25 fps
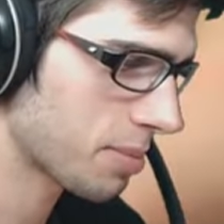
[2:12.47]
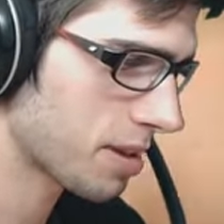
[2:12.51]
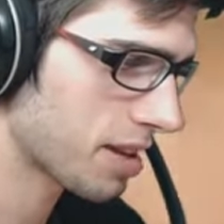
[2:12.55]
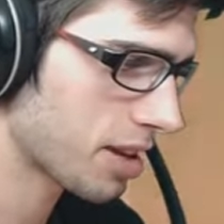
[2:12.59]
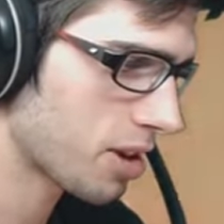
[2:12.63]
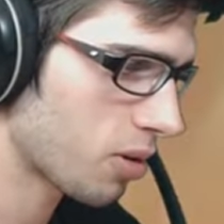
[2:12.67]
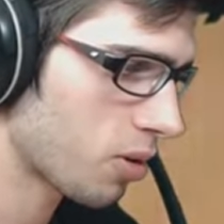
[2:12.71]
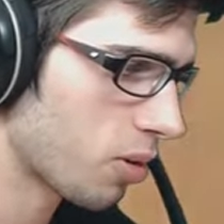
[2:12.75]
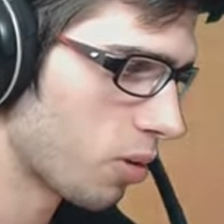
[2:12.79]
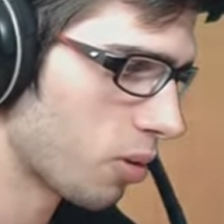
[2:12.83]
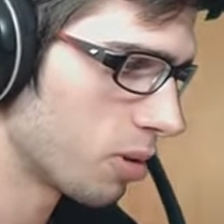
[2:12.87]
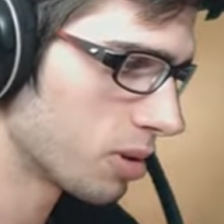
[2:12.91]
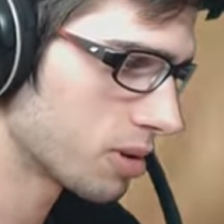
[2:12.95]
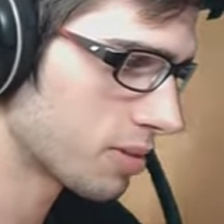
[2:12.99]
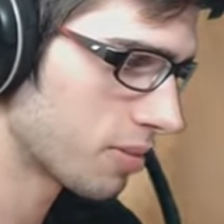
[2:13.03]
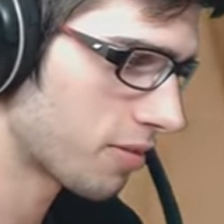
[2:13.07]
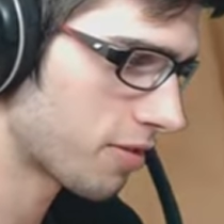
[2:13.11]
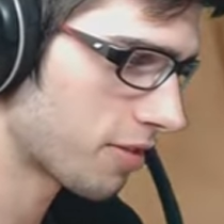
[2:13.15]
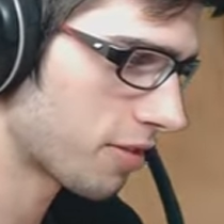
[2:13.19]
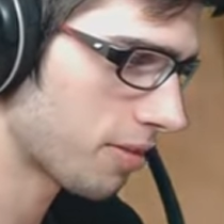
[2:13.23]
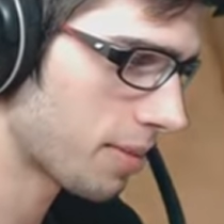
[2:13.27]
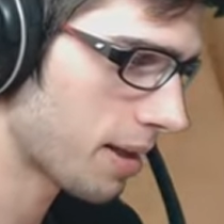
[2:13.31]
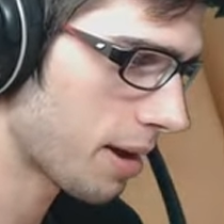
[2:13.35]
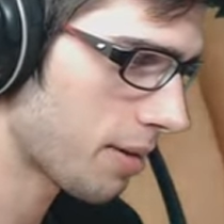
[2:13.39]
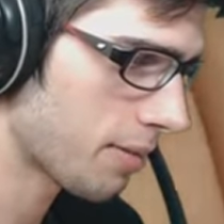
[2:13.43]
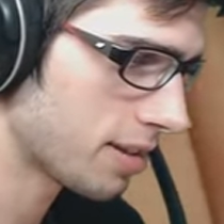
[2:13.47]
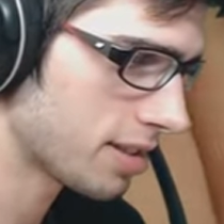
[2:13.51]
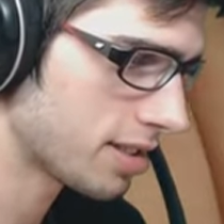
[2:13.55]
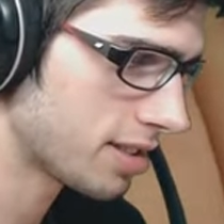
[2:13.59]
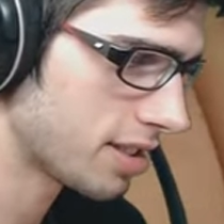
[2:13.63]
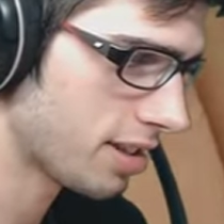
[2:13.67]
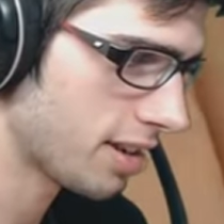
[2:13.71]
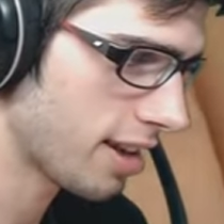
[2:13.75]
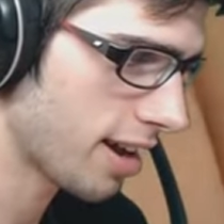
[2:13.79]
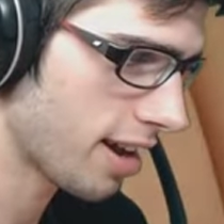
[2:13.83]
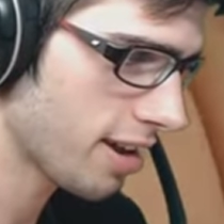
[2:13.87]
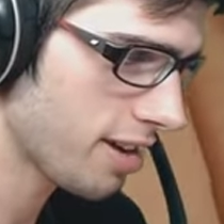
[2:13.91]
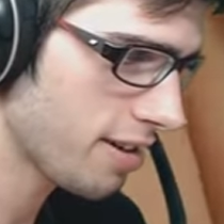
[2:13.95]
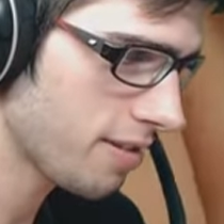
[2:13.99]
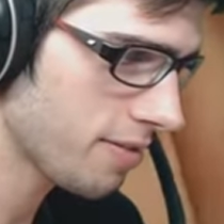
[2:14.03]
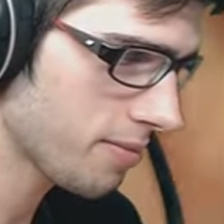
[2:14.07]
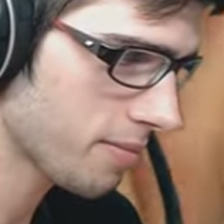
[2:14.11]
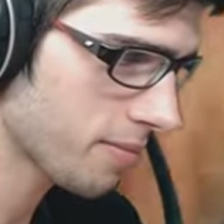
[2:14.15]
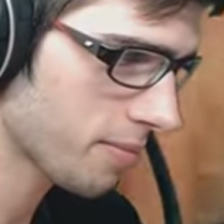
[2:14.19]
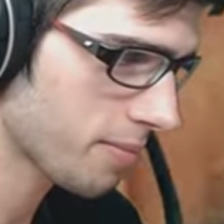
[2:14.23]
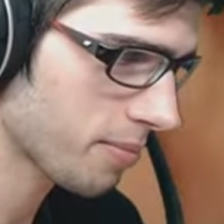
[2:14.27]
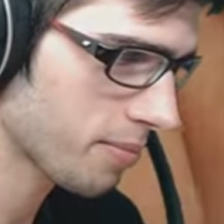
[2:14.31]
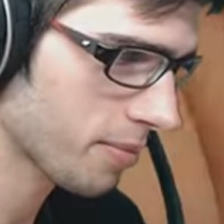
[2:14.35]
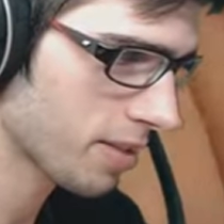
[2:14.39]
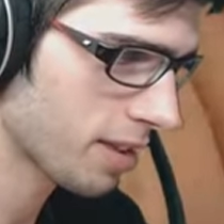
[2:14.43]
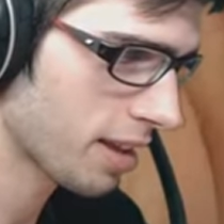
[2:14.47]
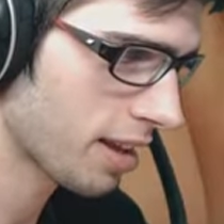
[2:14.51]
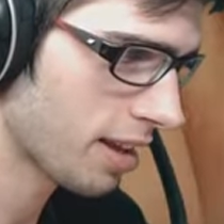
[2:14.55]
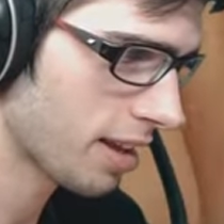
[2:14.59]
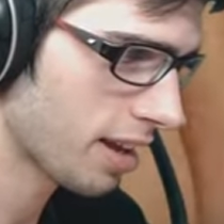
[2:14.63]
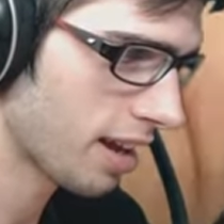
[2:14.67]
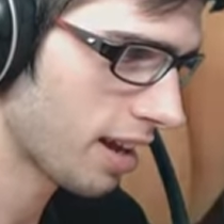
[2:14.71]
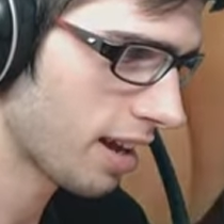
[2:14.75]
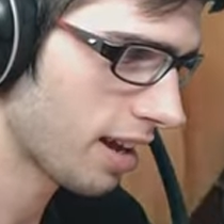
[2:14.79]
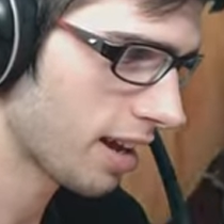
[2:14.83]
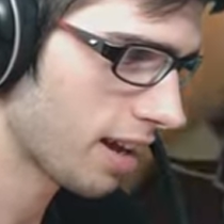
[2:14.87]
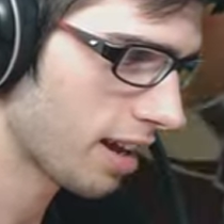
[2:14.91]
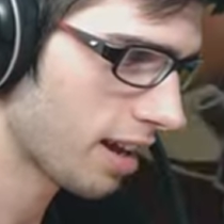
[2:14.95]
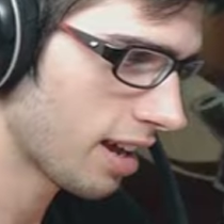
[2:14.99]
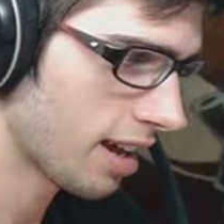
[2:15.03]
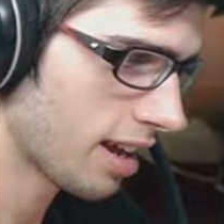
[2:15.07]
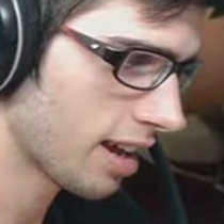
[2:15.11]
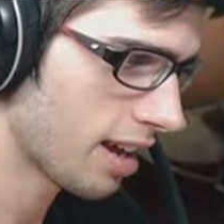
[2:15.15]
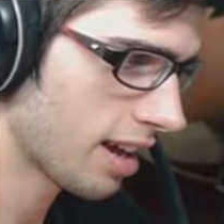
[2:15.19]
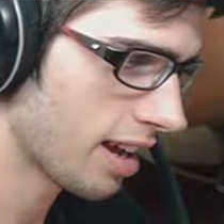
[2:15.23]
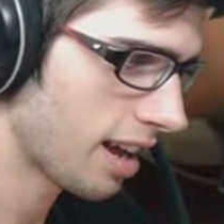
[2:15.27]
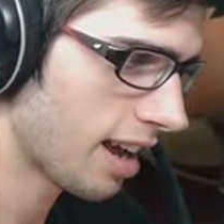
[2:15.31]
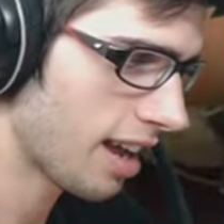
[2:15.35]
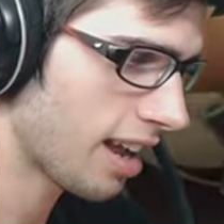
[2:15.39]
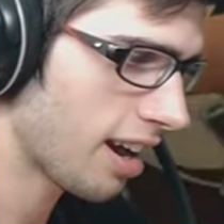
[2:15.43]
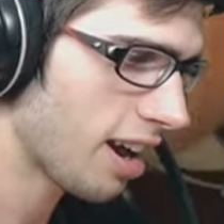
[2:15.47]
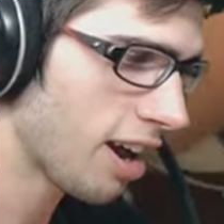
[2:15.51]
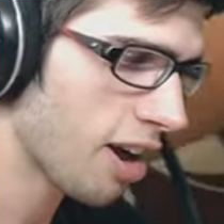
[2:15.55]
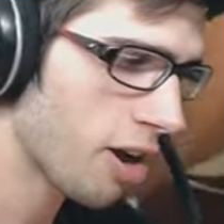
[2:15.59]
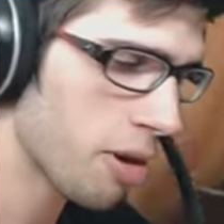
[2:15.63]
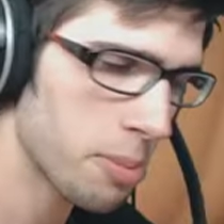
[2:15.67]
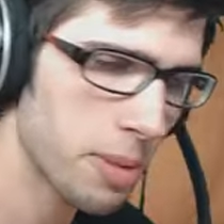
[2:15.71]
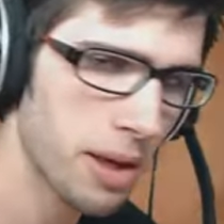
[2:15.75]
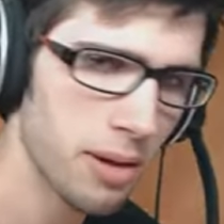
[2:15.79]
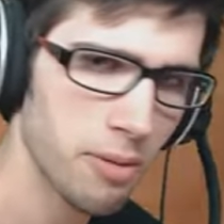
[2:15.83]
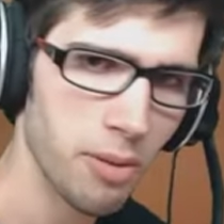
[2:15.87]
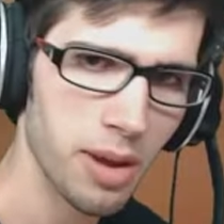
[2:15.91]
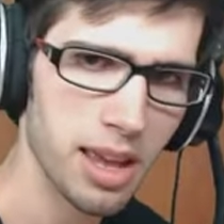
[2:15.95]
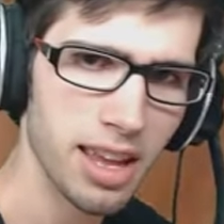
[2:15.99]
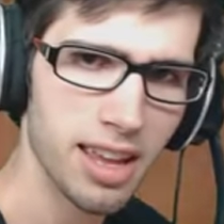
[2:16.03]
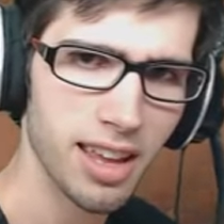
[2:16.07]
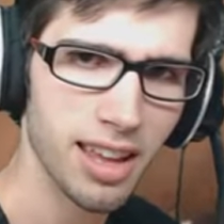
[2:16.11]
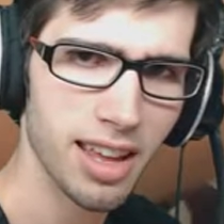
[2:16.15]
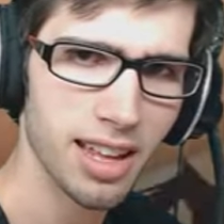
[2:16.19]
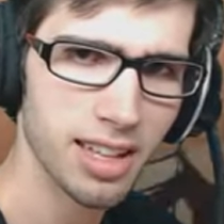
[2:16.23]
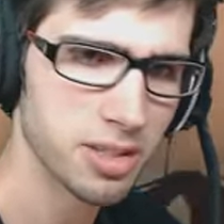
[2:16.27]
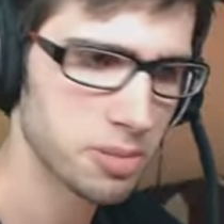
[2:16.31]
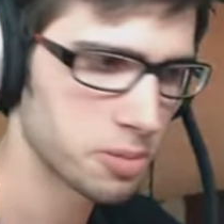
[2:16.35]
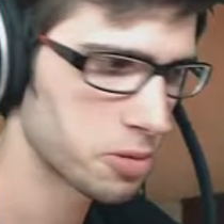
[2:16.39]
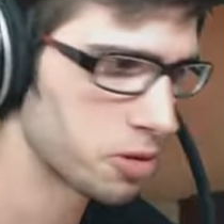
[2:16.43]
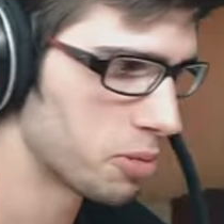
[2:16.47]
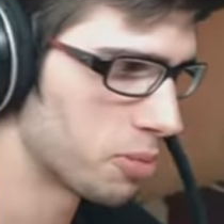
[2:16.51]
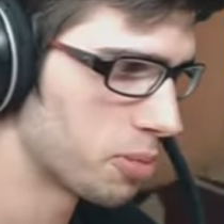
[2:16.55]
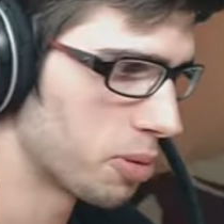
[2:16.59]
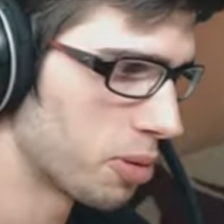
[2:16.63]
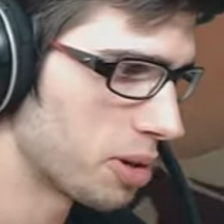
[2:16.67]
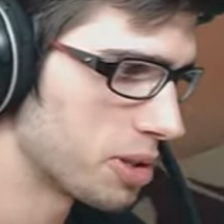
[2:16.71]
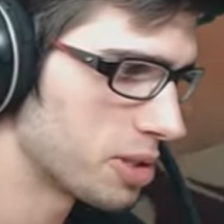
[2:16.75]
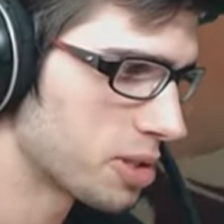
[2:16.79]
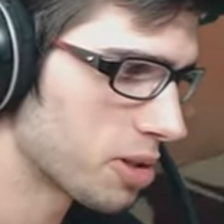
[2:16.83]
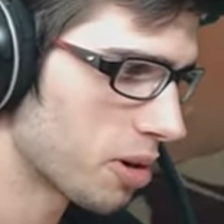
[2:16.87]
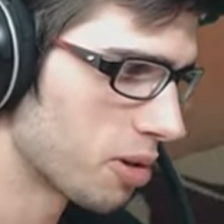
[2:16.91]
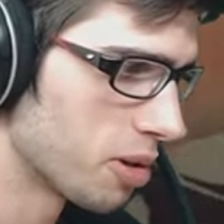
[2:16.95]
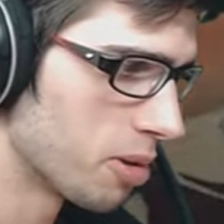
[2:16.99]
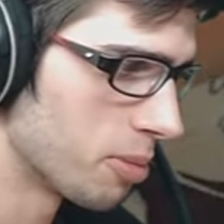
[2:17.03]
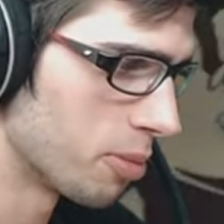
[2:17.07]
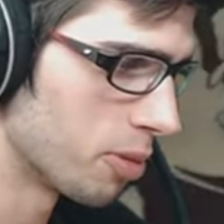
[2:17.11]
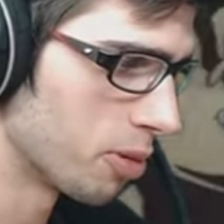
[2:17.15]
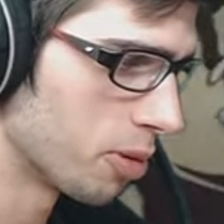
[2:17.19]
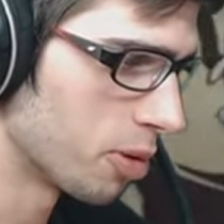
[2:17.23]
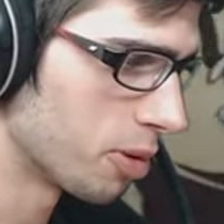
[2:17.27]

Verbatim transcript: something awesome from that one today. And I hope that we can get some good points on the